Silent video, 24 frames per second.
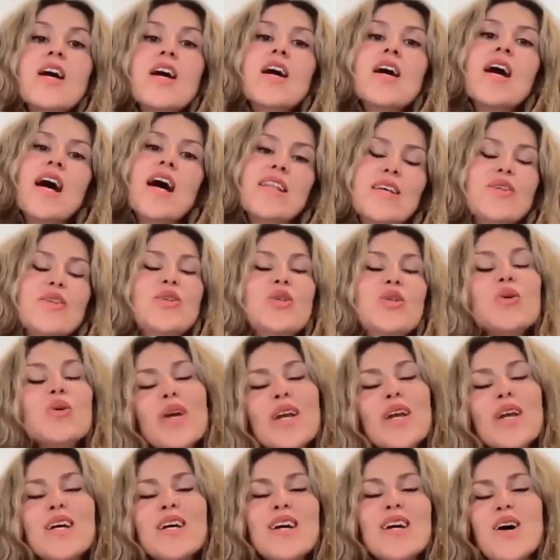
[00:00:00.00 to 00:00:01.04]
and then you want to
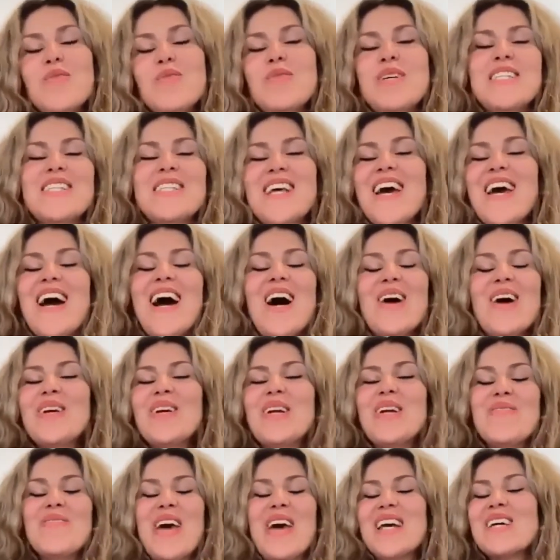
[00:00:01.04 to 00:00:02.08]
come and say, I want to
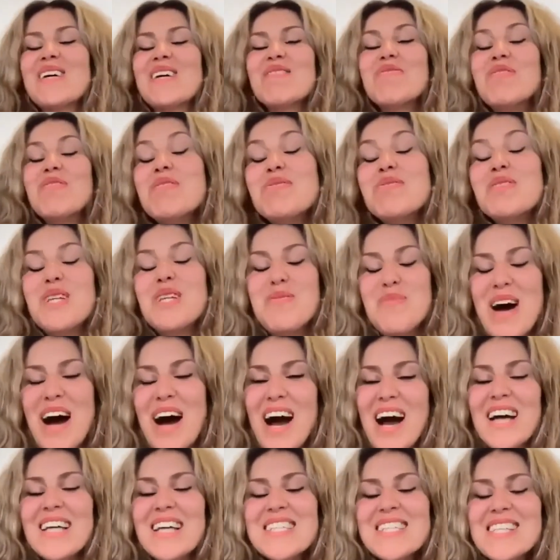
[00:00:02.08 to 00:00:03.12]
make 50
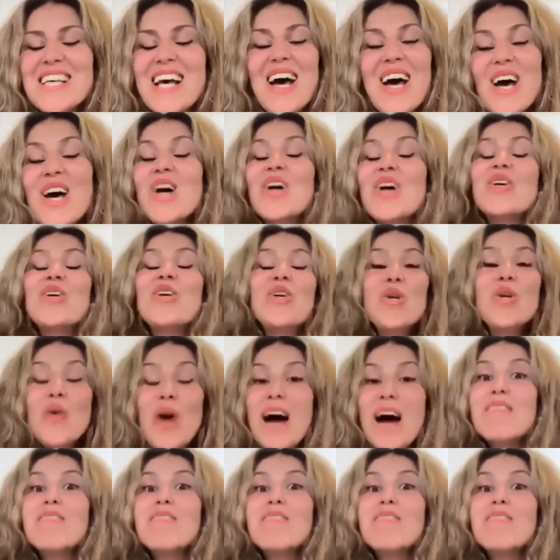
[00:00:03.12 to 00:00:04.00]
bags, you have